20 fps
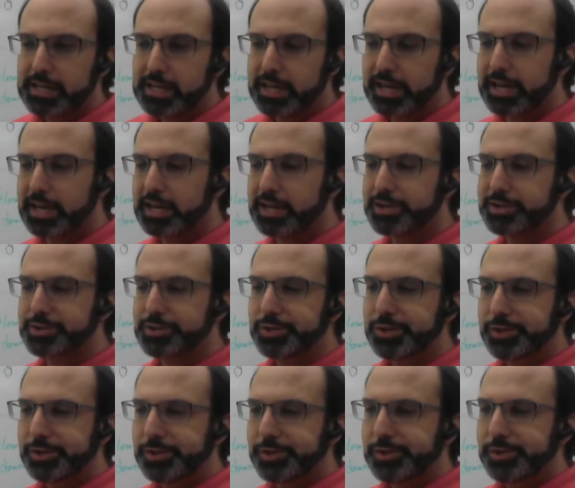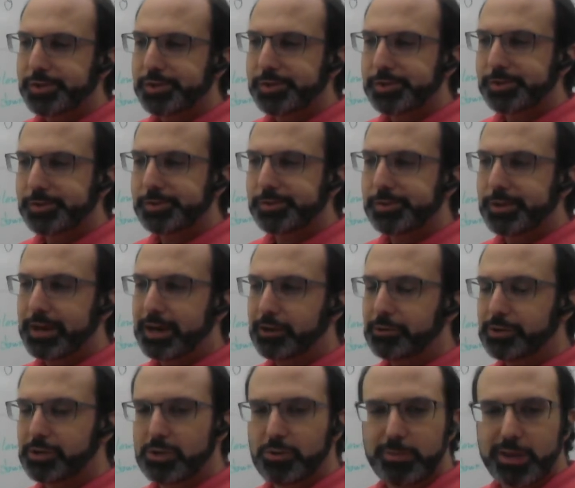And how
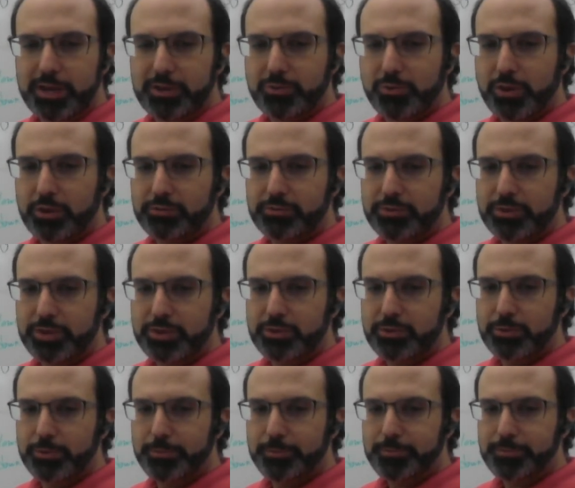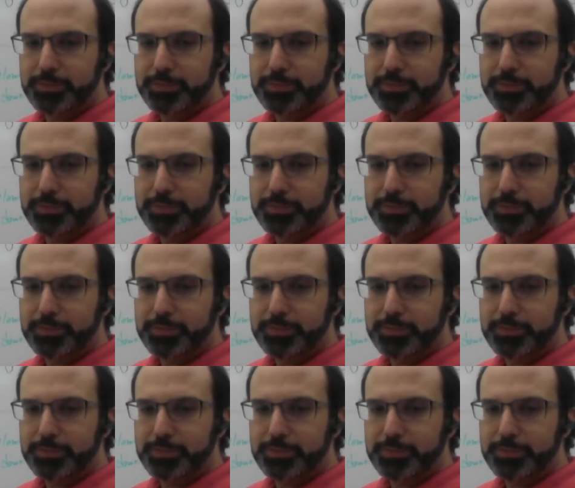can you make it work for you?